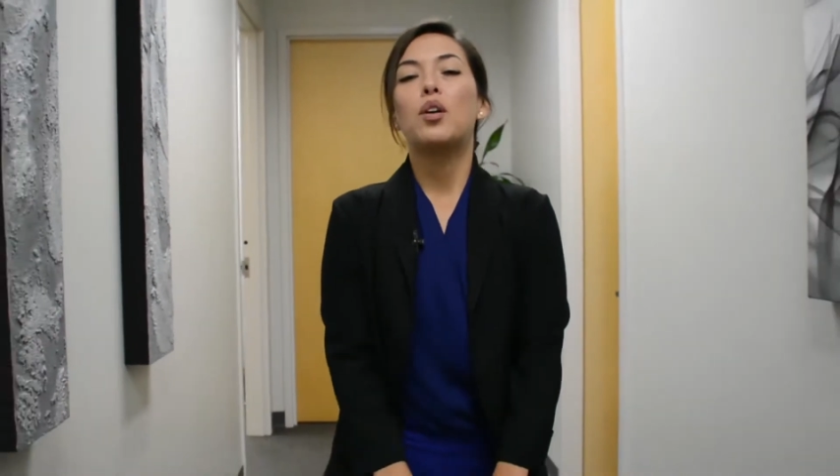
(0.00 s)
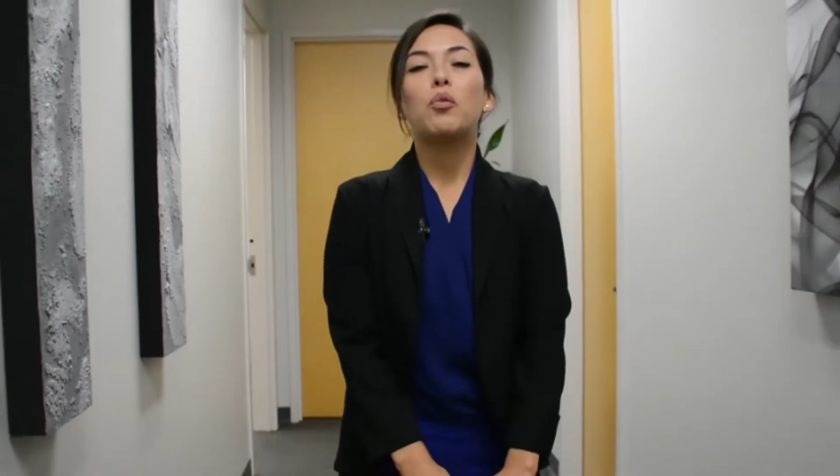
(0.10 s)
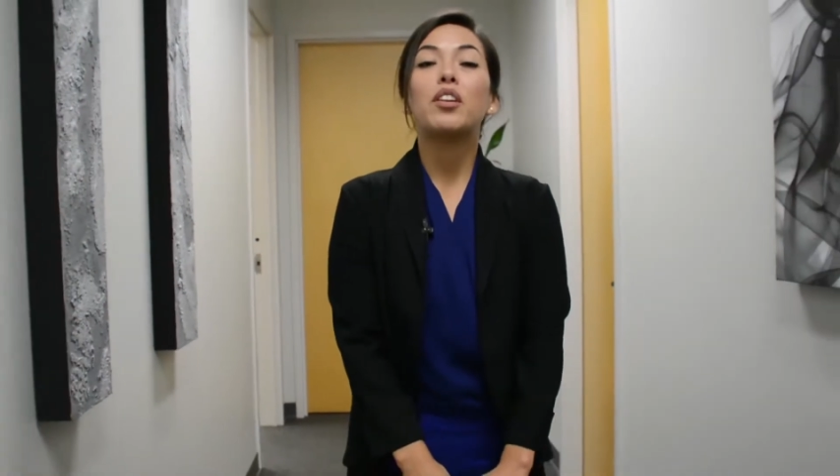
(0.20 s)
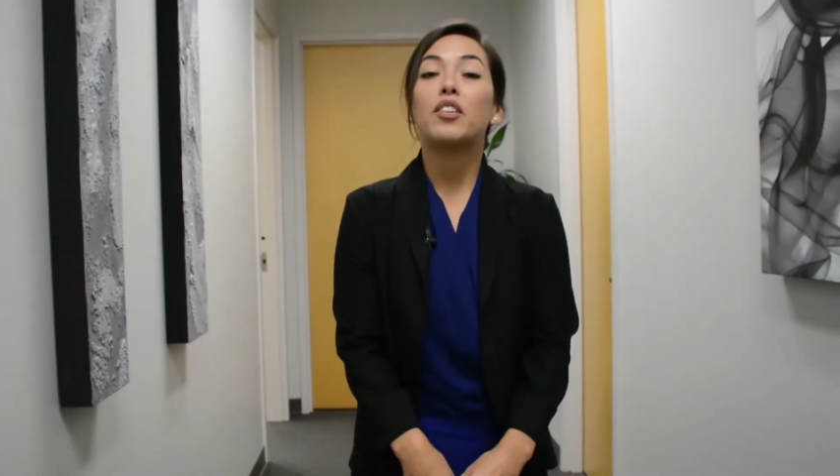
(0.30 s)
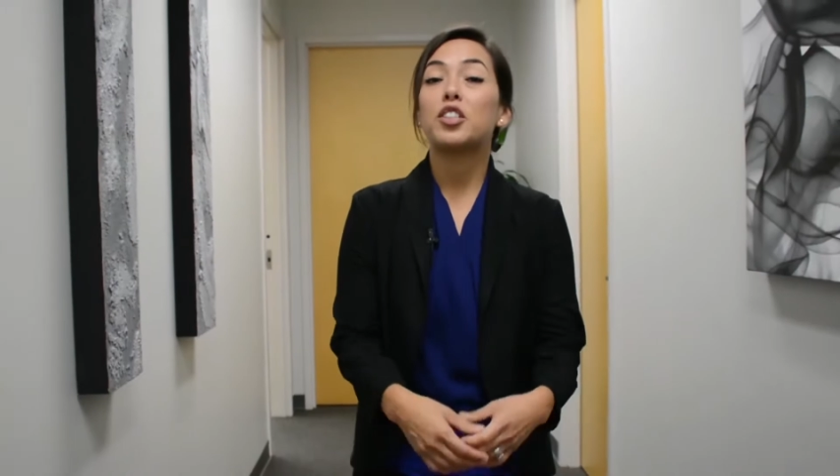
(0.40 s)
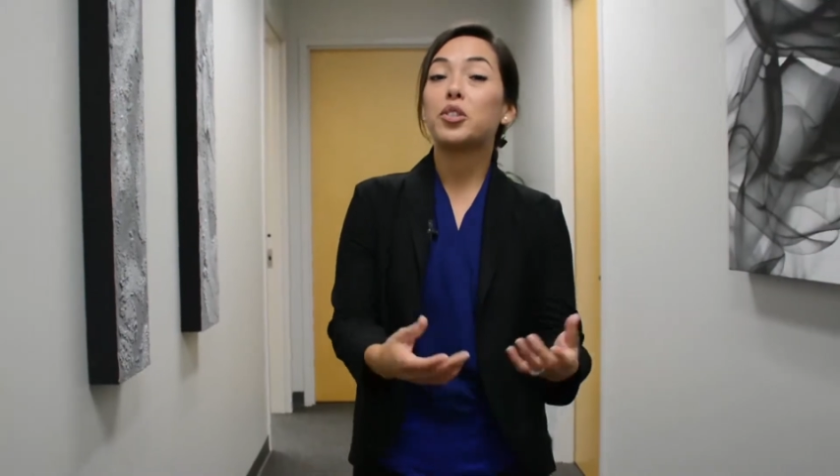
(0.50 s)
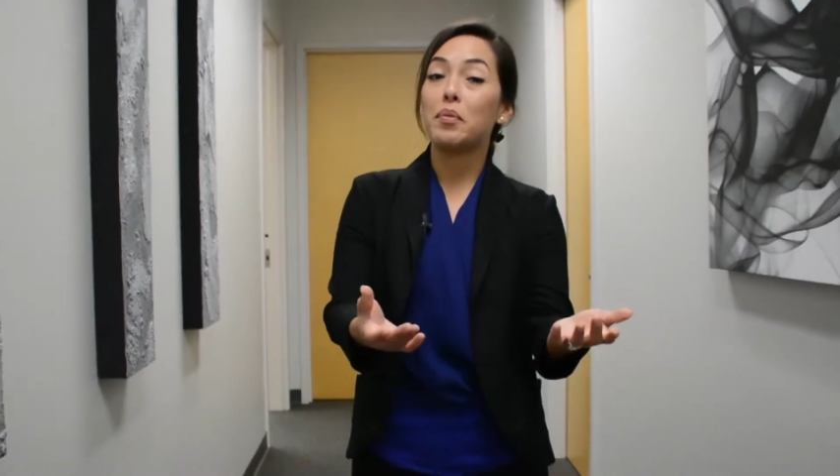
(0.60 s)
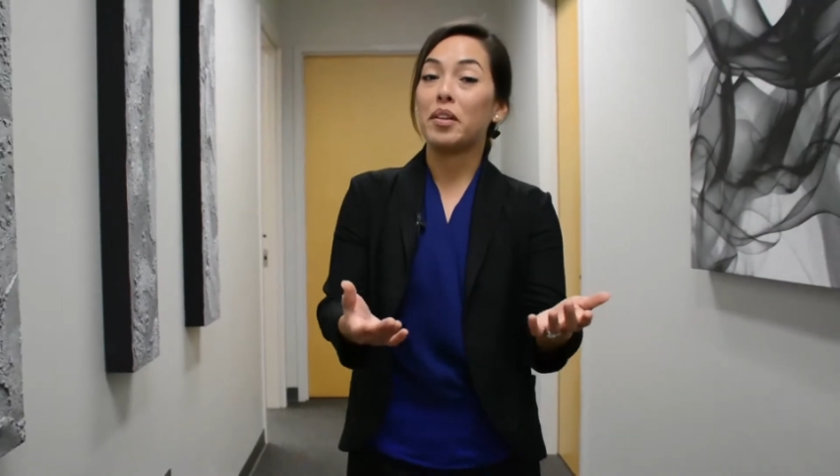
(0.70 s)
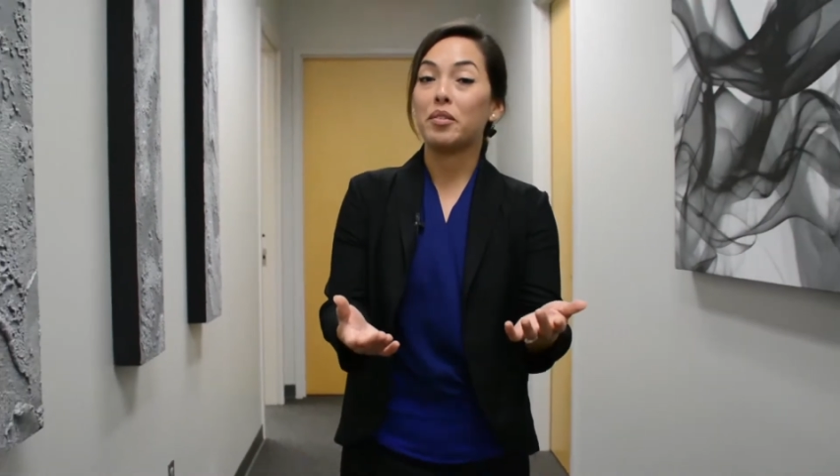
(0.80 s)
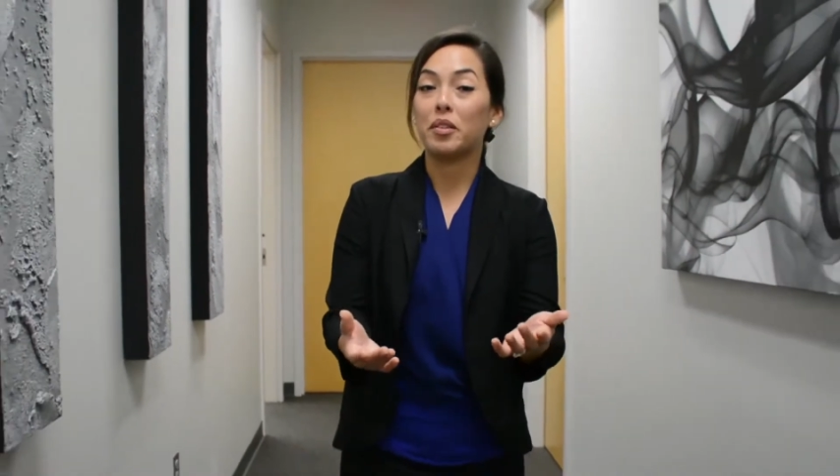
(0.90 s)
one of our
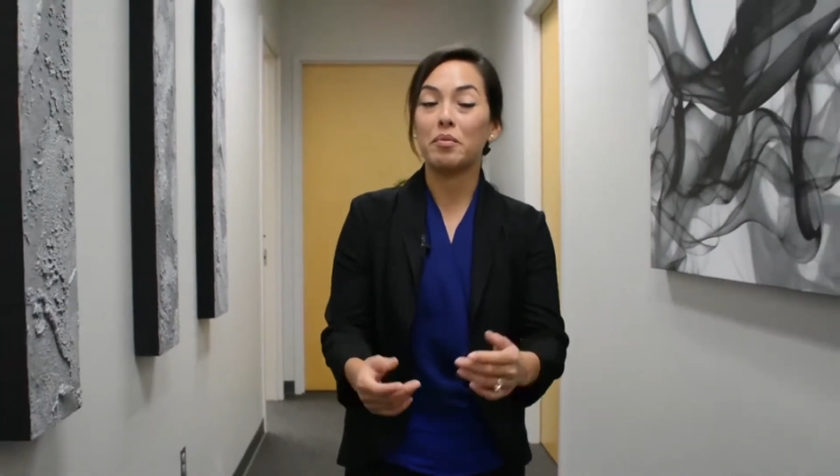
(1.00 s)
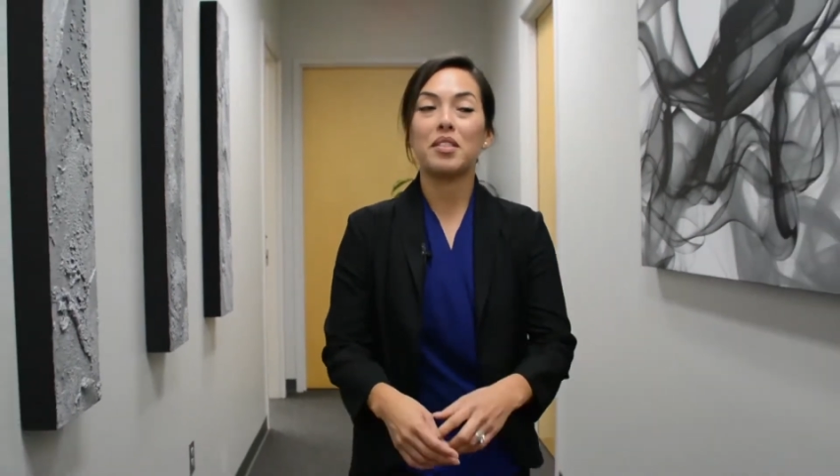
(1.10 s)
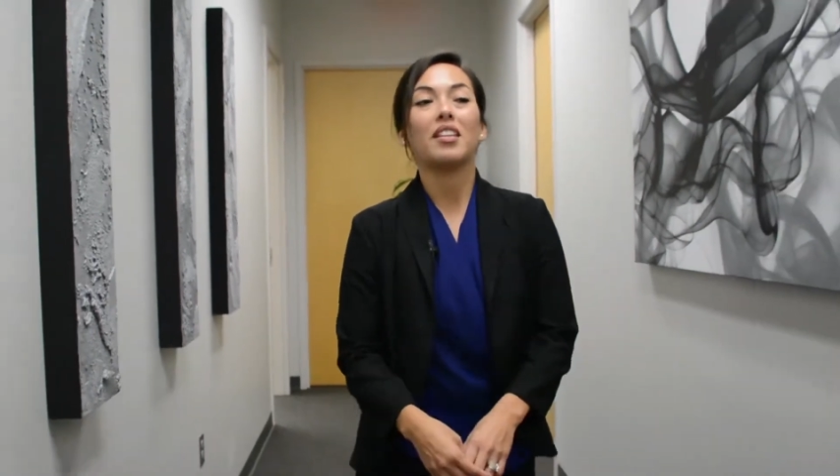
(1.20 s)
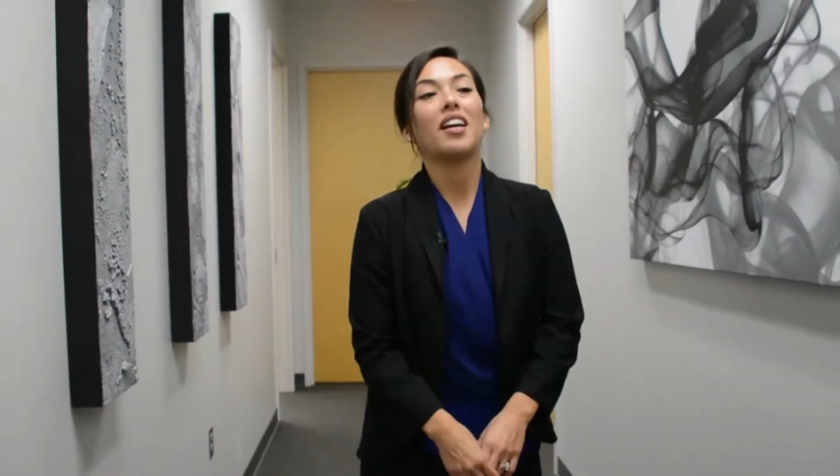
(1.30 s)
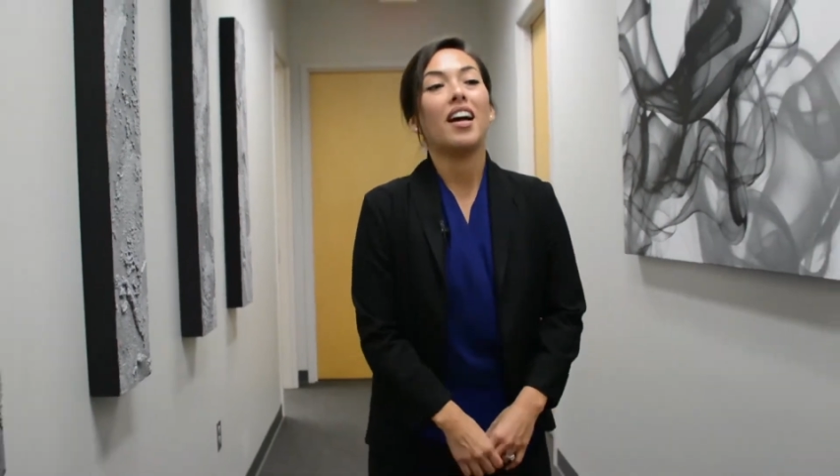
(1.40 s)
treatment rooms.